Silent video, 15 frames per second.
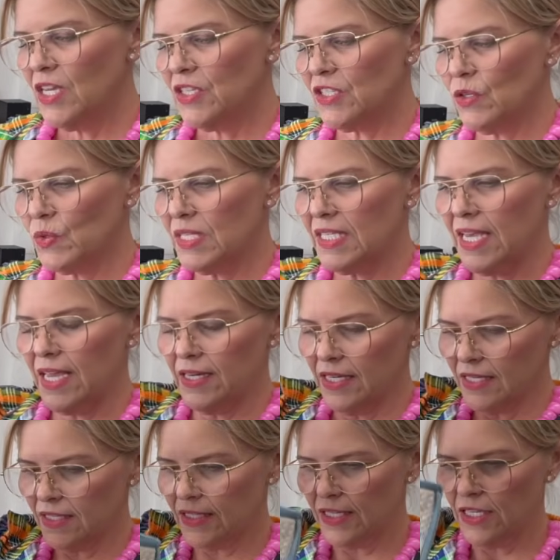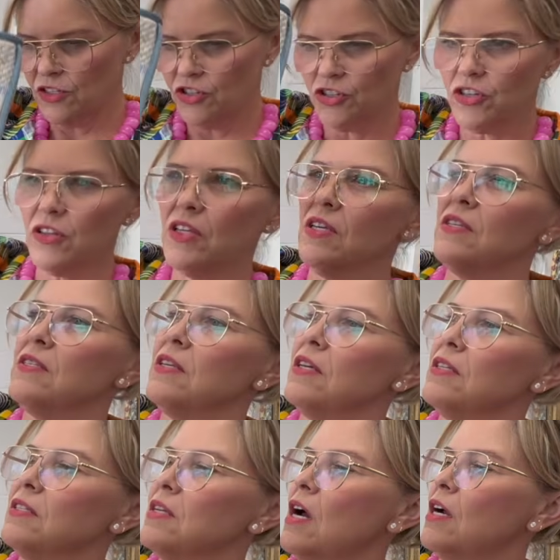So Sandy stitched this
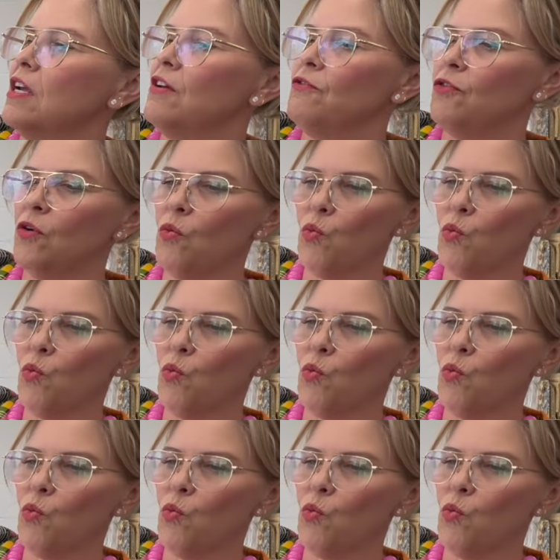stocking for